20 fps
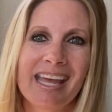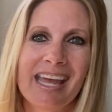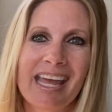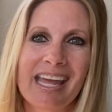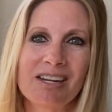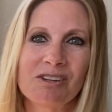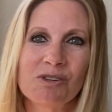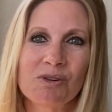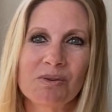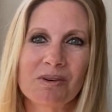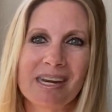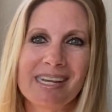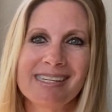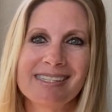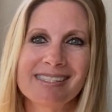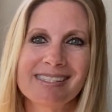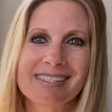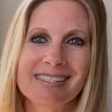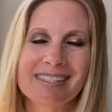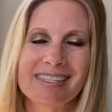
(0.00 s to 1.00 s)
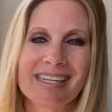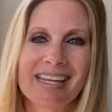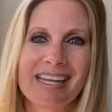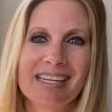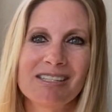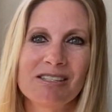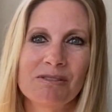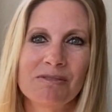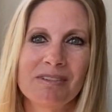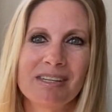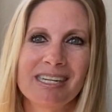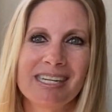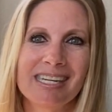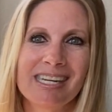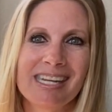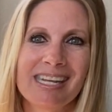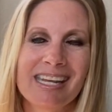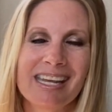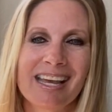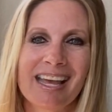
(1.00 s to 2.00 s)
and grace and
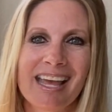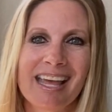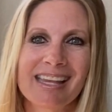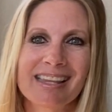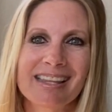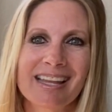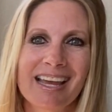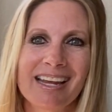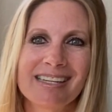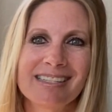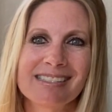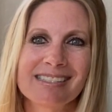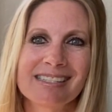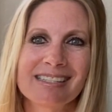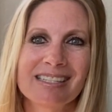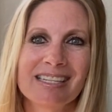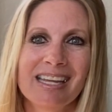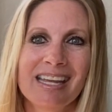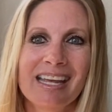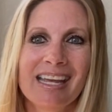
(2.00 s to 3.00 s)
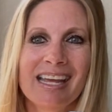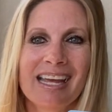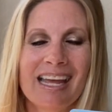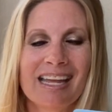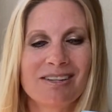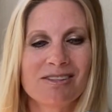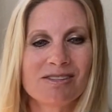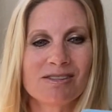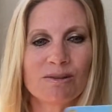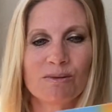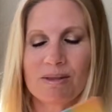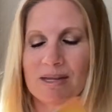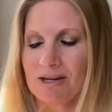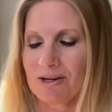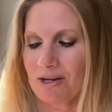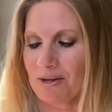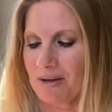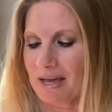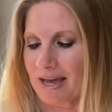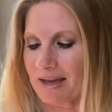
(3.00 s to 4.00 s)
divinity and light. And so there
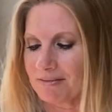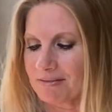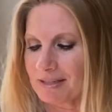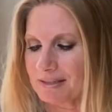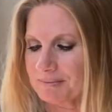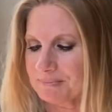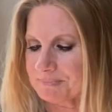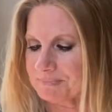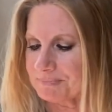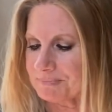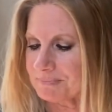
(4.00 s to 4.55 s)
you have it.